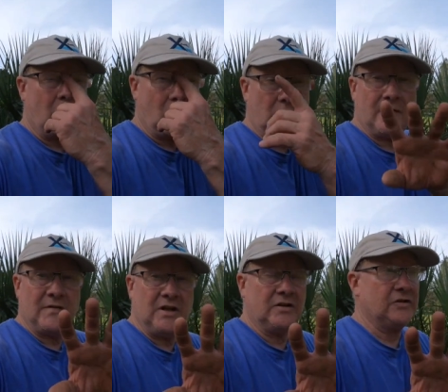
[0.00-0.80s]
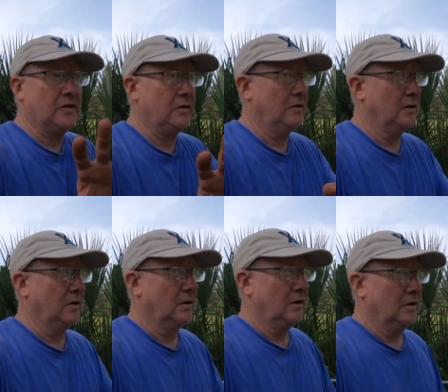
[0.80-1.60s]
quarter of an inch,
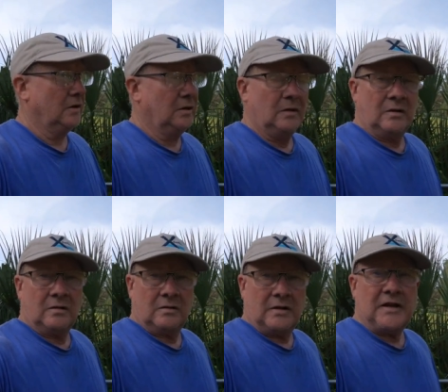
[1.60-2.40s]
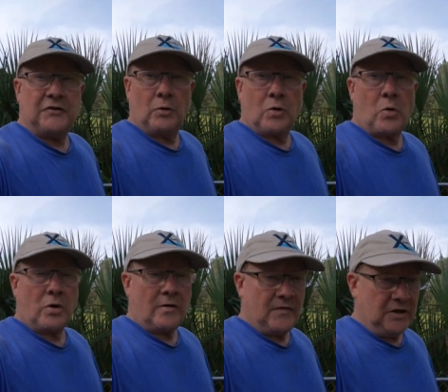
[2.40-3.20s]
eighth to a
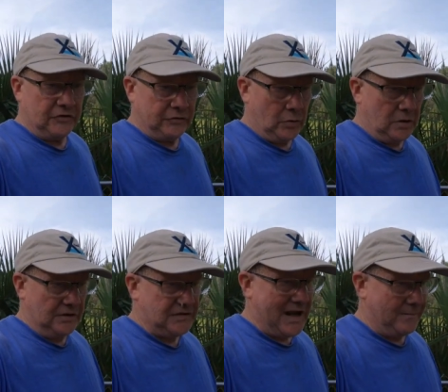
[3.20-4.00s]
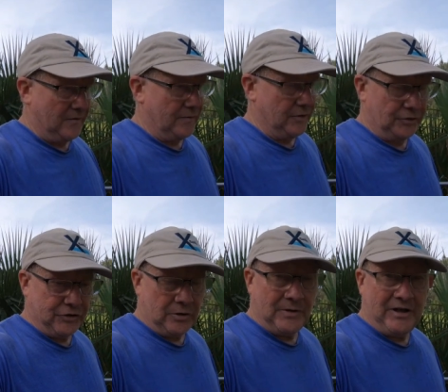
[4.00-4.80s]
quarter of an inch soil on top of them, they'll
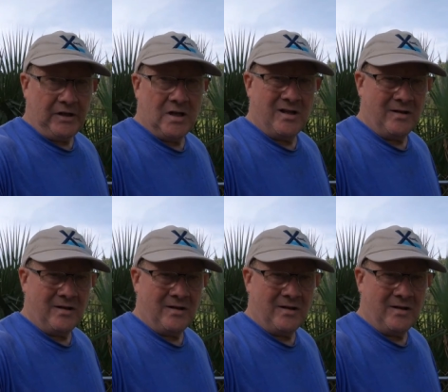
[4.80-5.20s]
germinate.